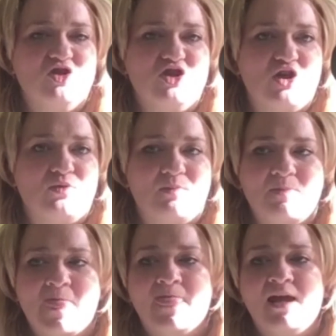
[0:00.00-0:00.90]
to do.
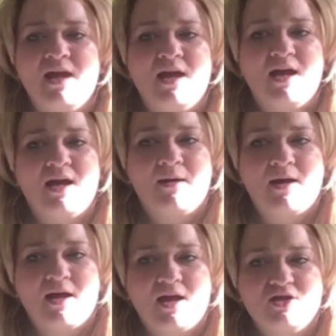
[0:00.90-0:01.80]

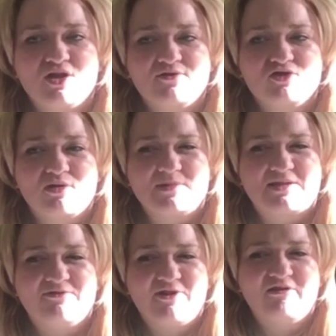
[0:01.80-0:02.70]
JavaScript
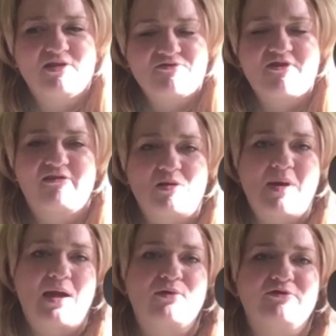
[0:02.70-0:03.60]
is very, very
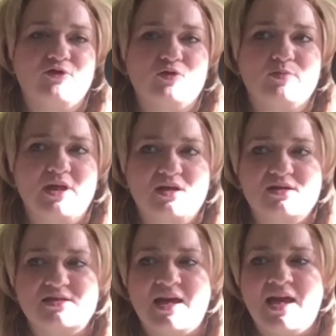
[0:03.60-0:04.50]
powerful
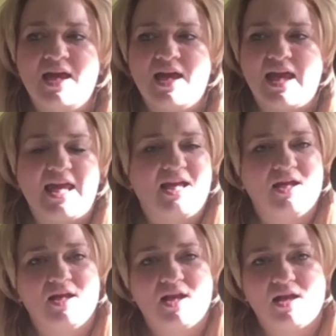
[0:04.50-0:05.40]
because it
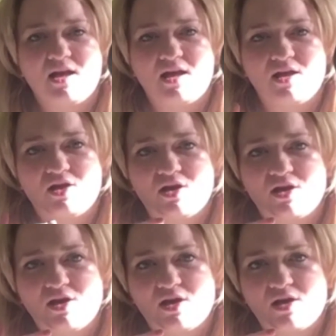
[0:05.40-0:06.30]
can
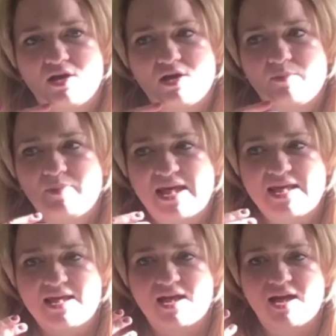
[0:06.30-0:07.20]

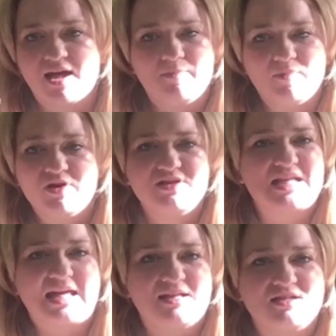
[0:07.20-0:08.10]
be
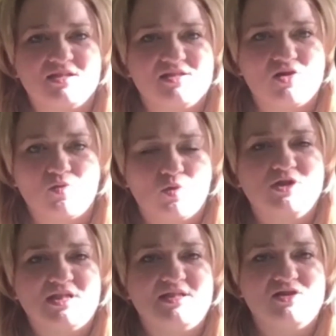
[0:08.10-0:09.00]
tailored to suit
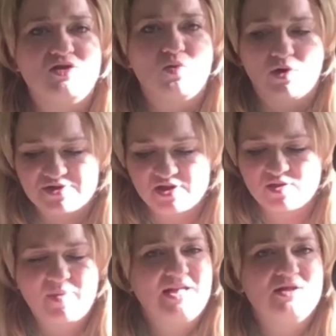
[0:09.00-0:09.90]
what it is you want. So
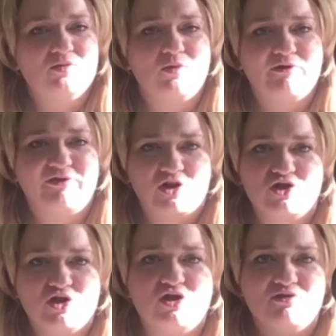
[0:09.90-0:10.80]
depending on what
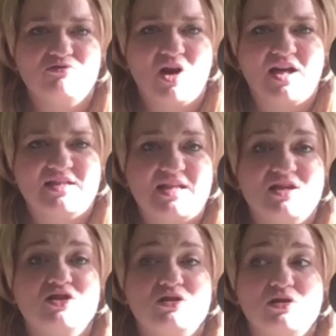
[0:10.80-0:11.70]
function you write, it
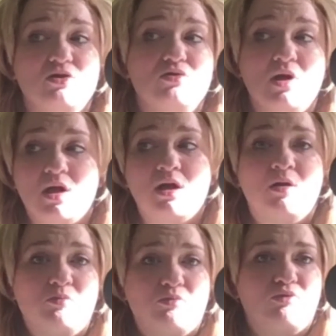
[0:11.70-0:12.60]
can do
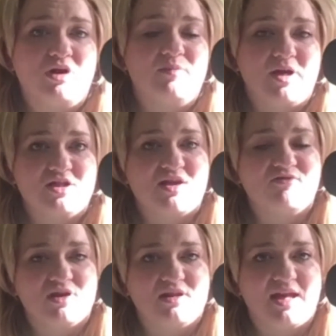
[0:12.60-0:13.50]
pretty much
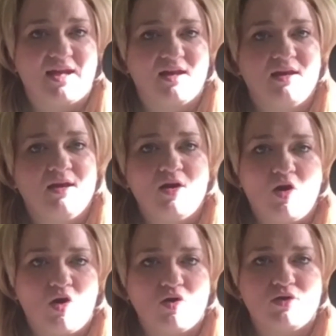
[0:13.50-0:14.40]
everything
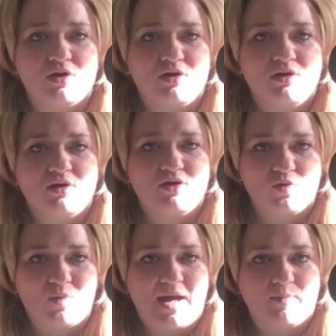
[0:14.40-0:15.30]
on
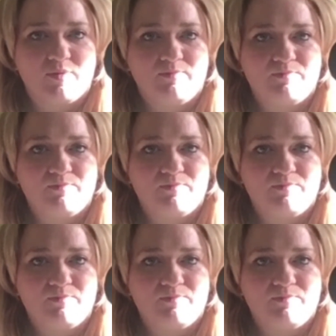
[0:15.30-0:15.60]
the web